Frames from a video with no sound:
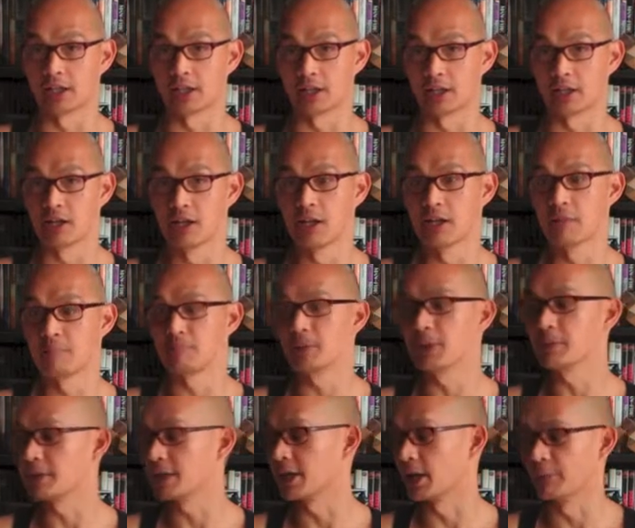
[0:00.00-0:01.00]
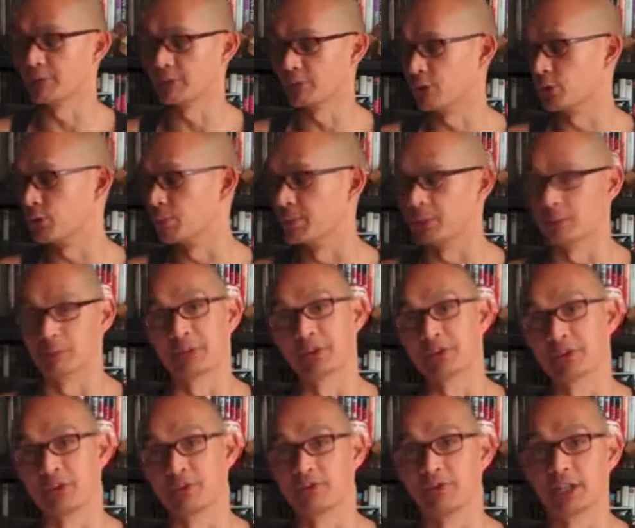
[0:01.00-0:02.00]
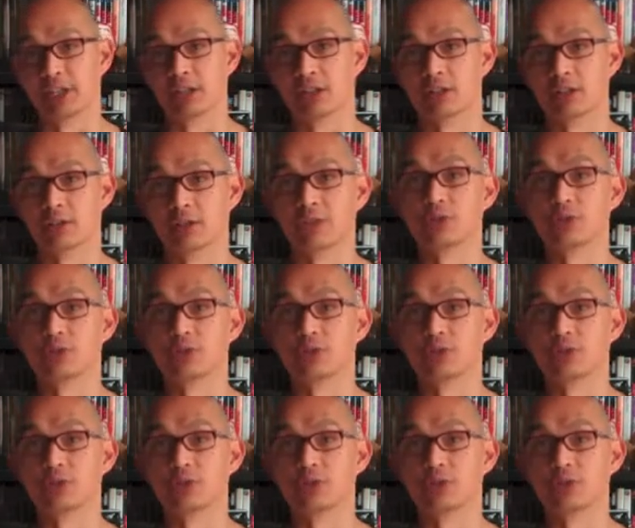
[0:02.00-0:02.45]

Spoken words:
And maybe that was the whole purpose of the video,